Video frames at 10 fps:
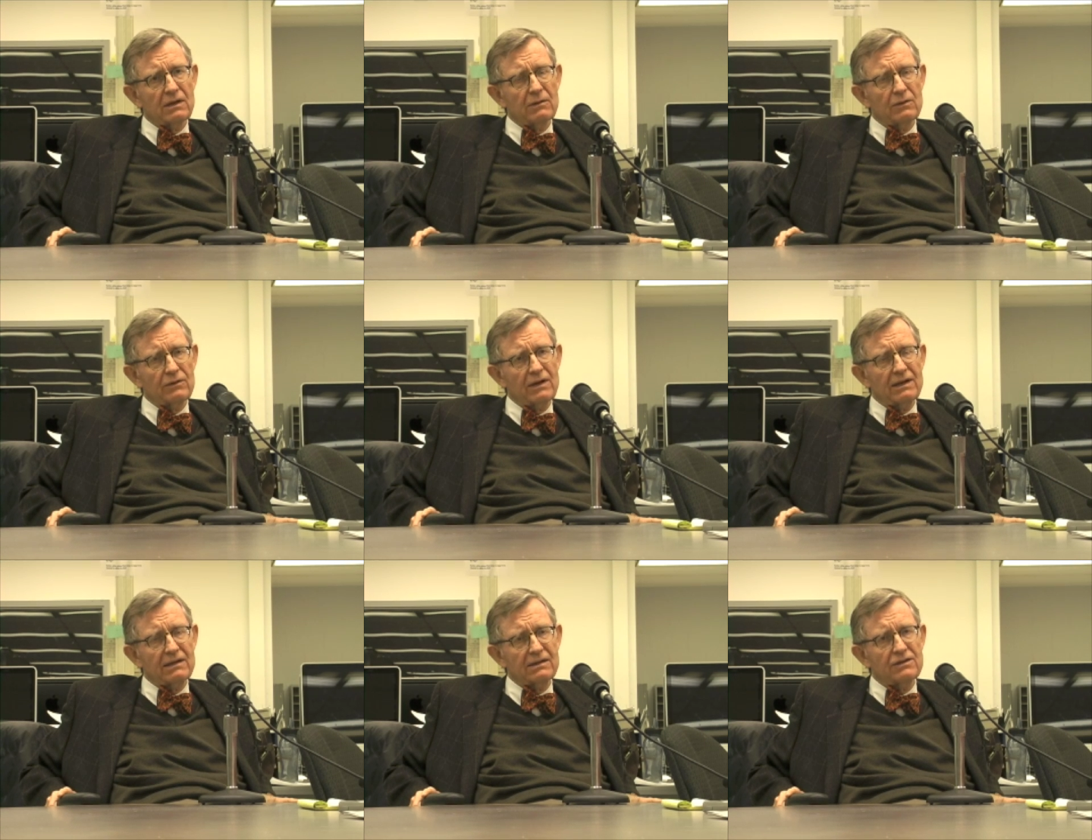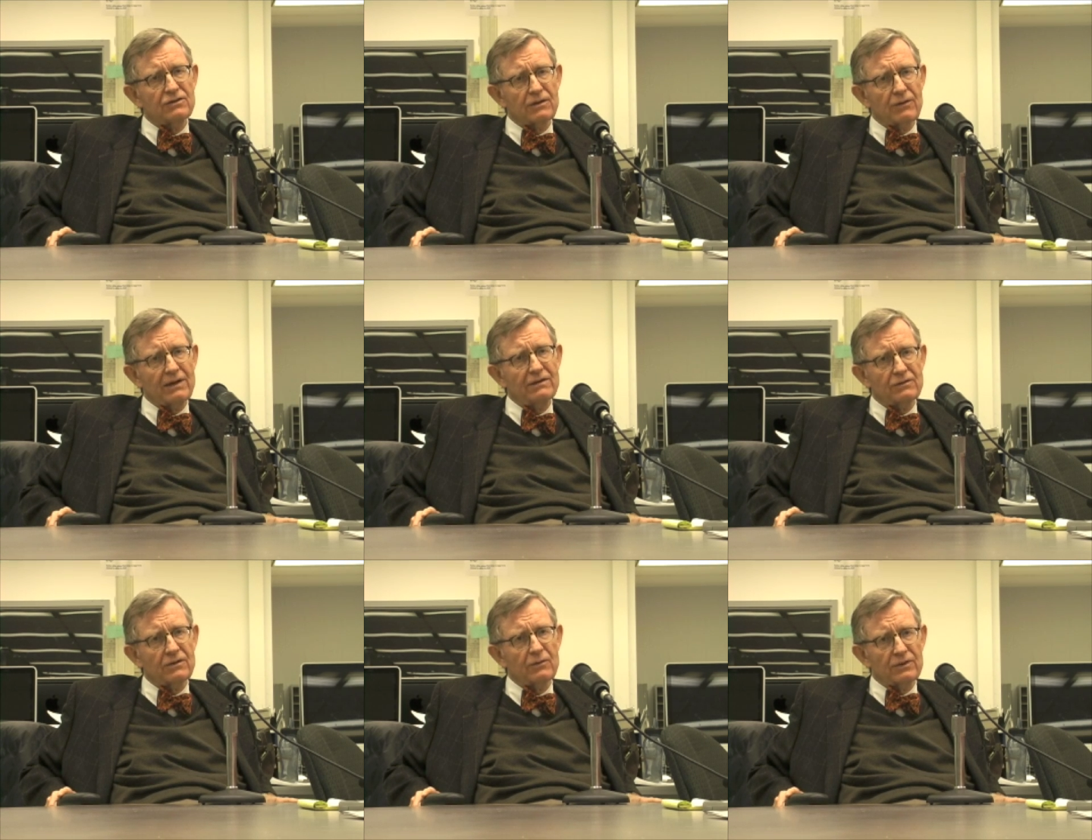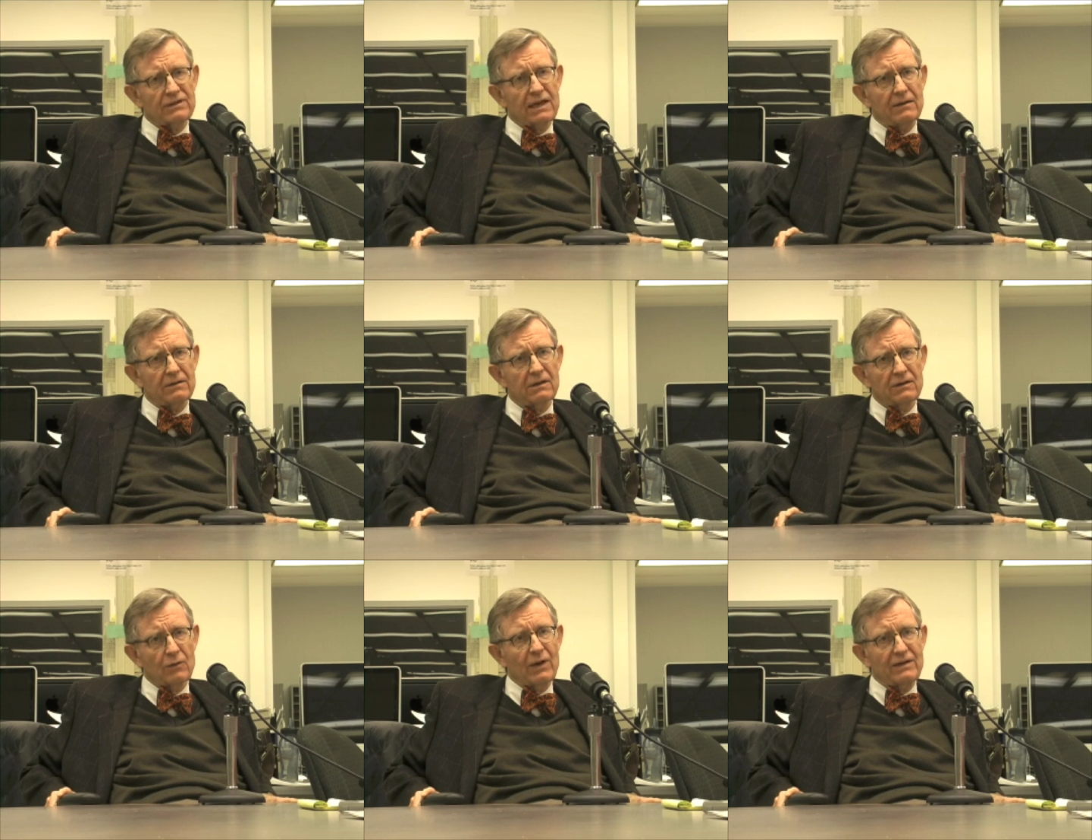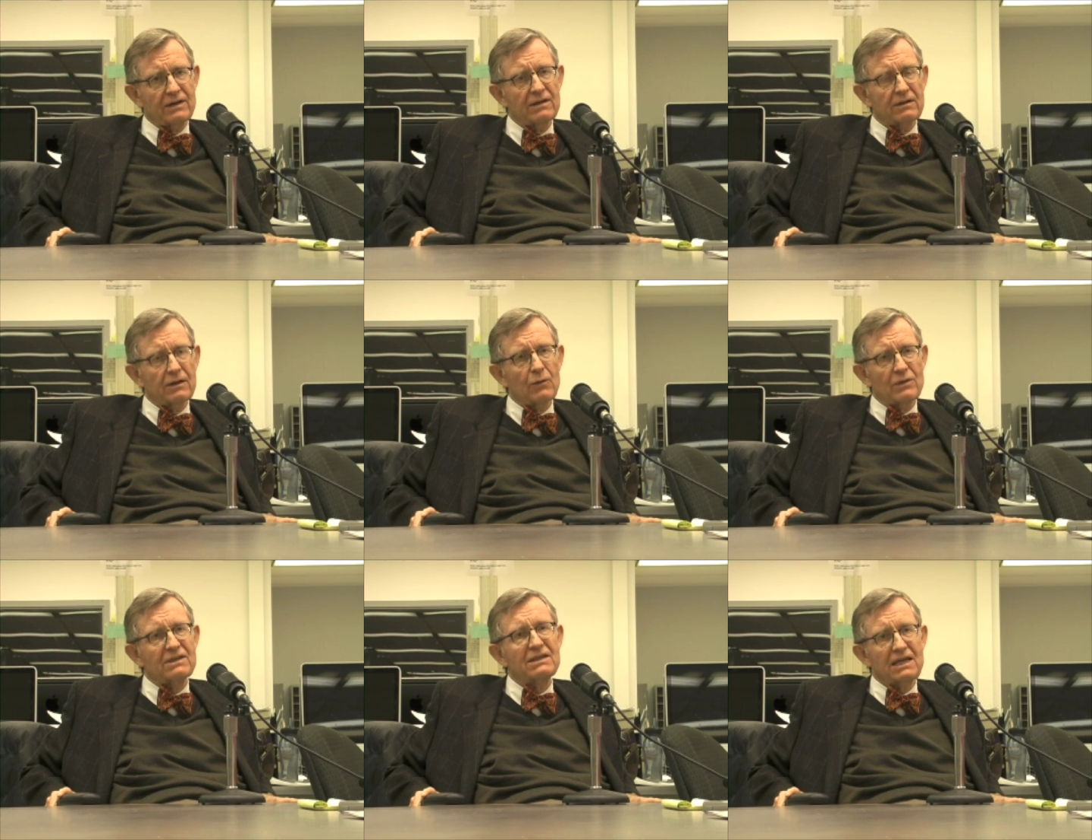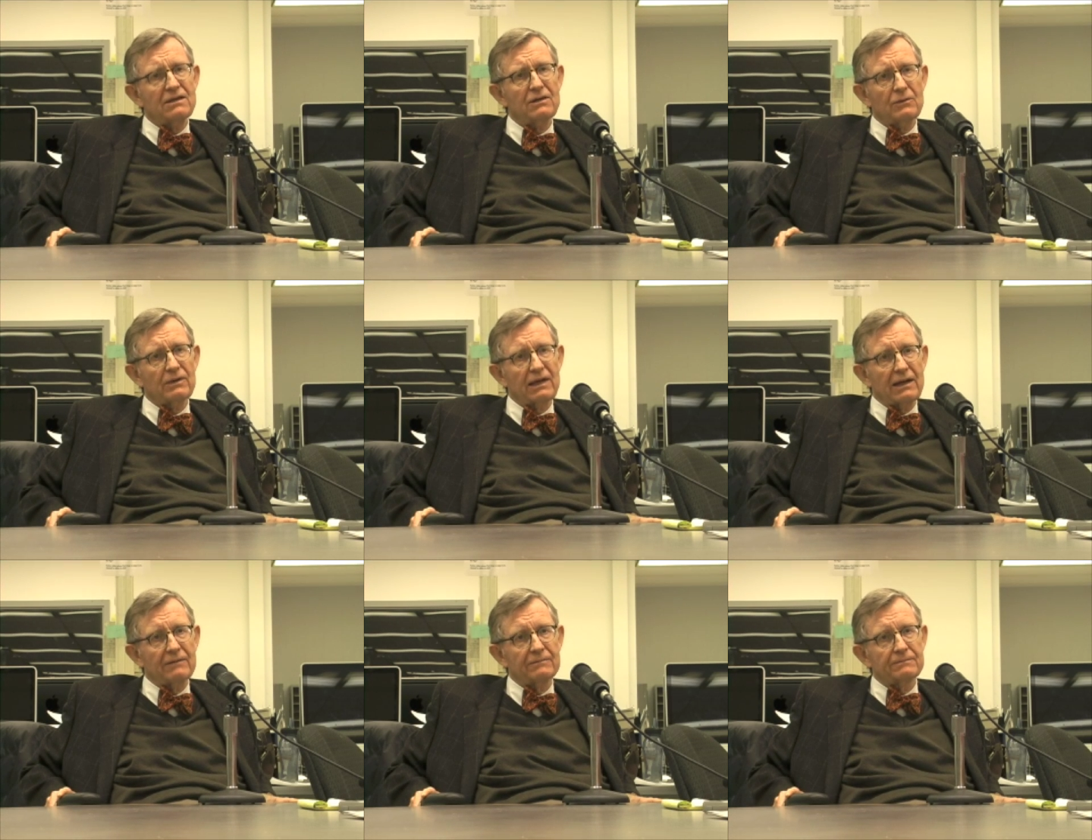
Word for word: Uh, we'll try to get the issue corrected so that it works out the mm -hmm. way that it was intended to work out.